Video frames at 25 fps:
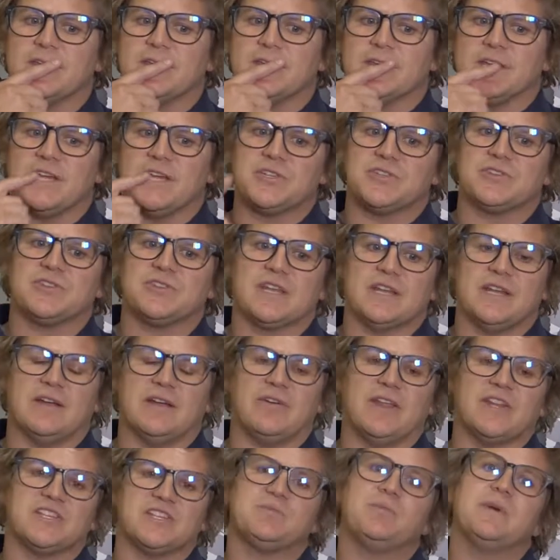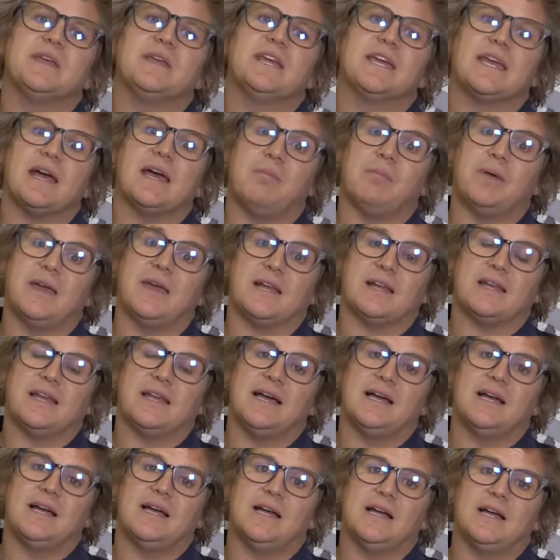Interesting enough, I had a speaker come back
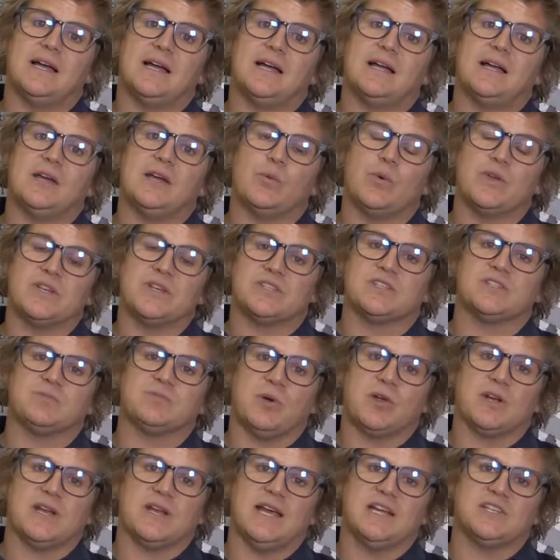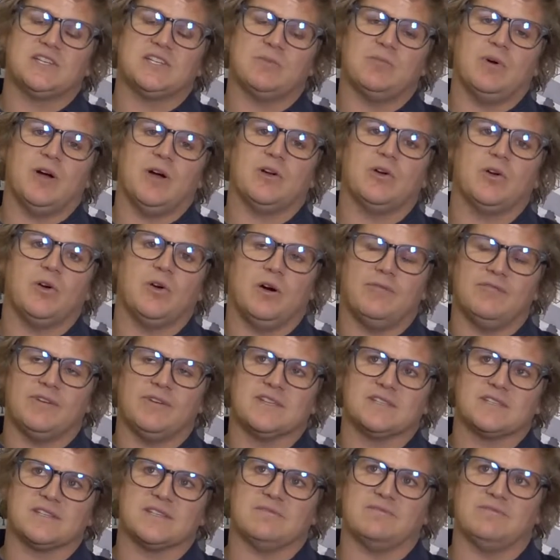who spoke last year, Michael Goff,
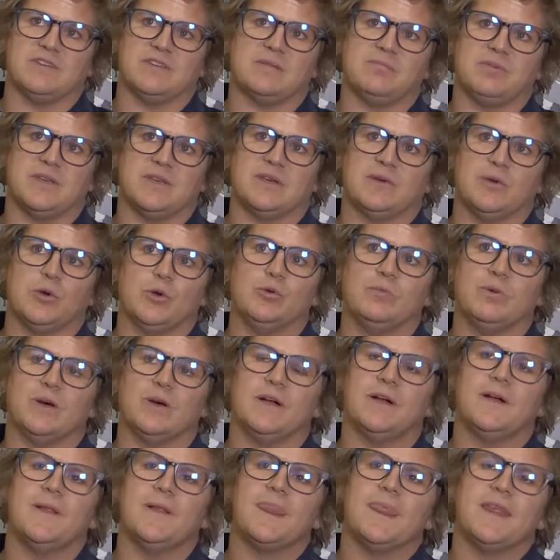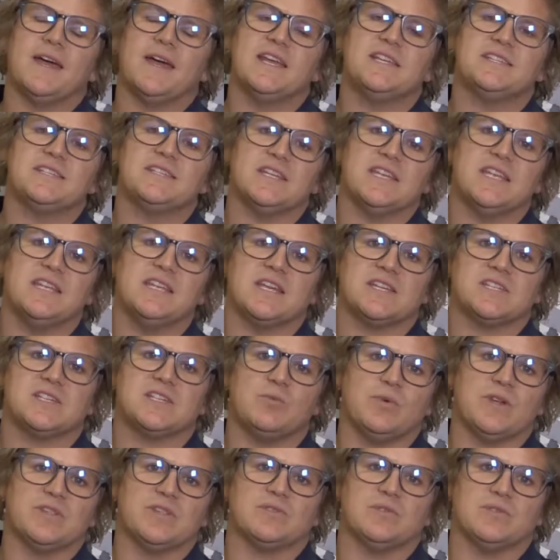he's the VP at Uber. He said he
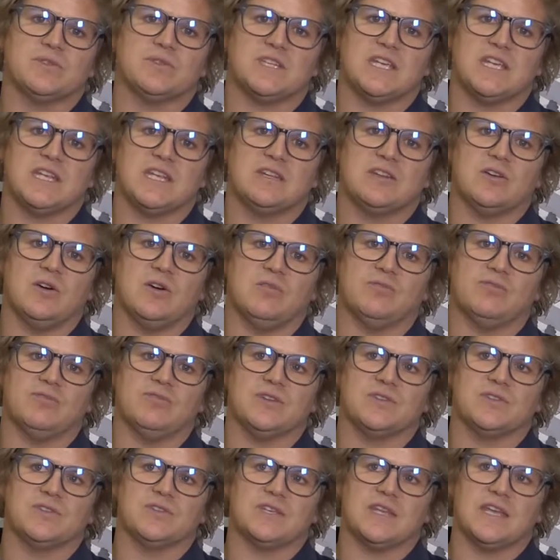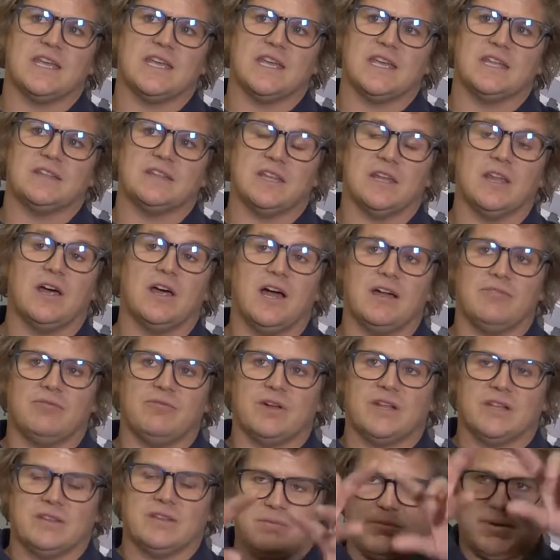actually went to a TED conference, the
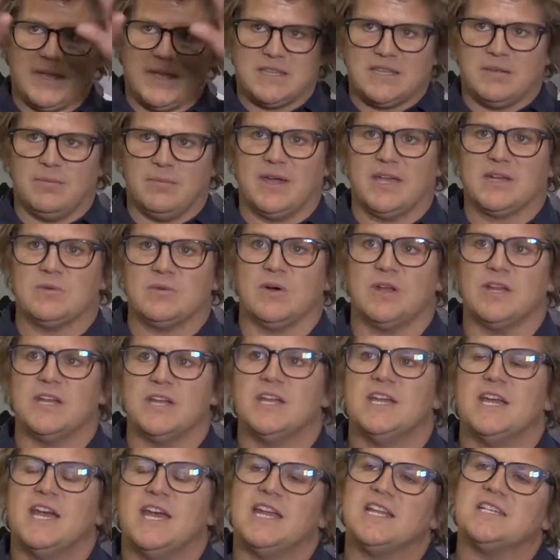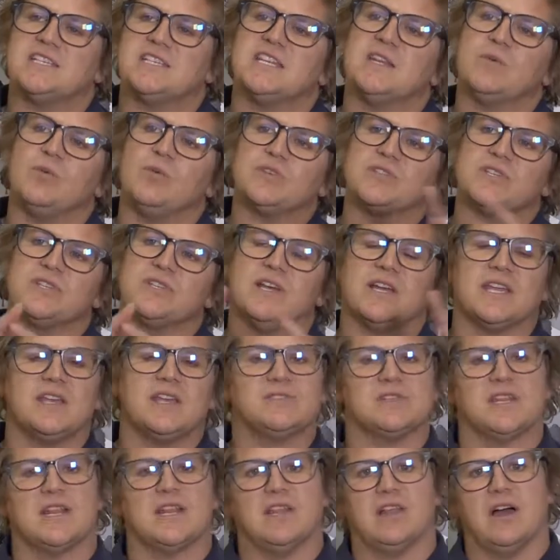live one, the main one, and he said he wasn't like
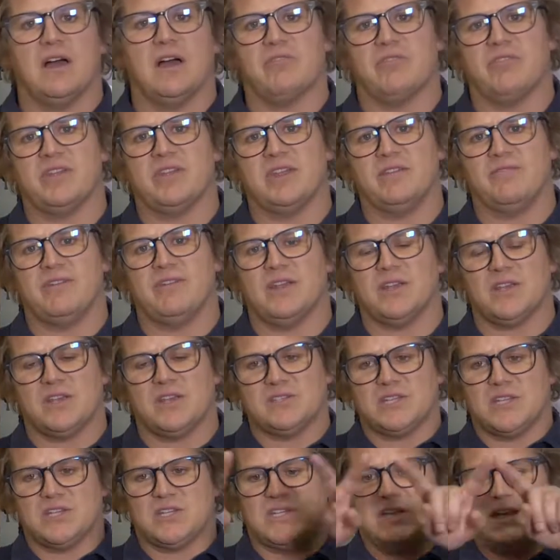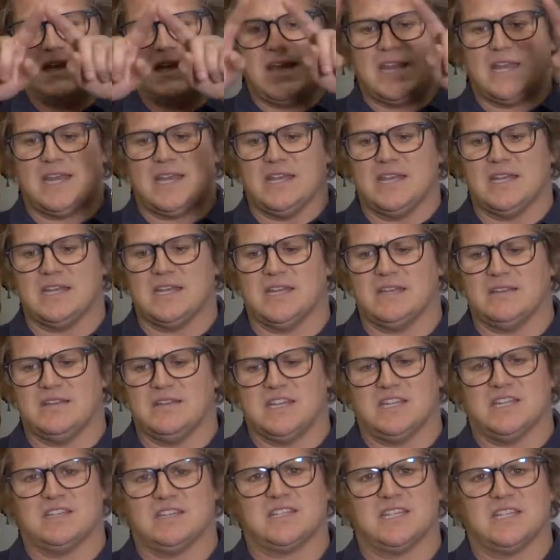he was at a live event. He felt like he was actually in
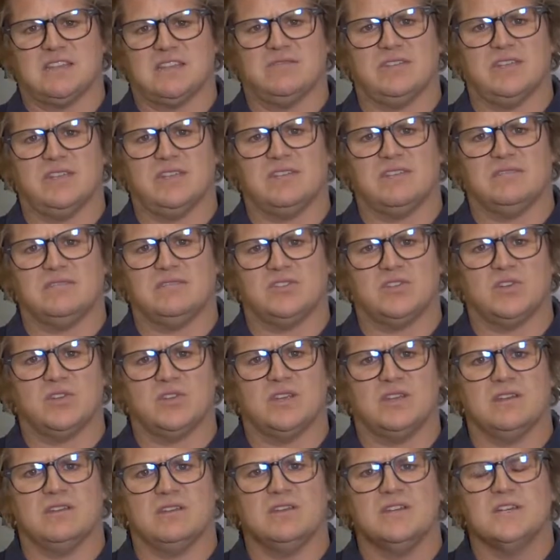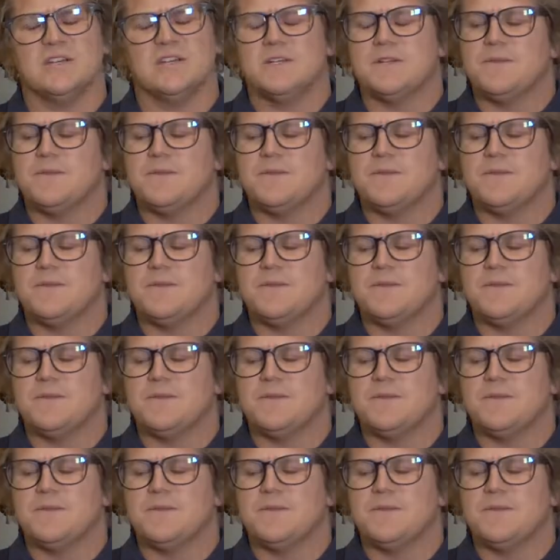a TV studio.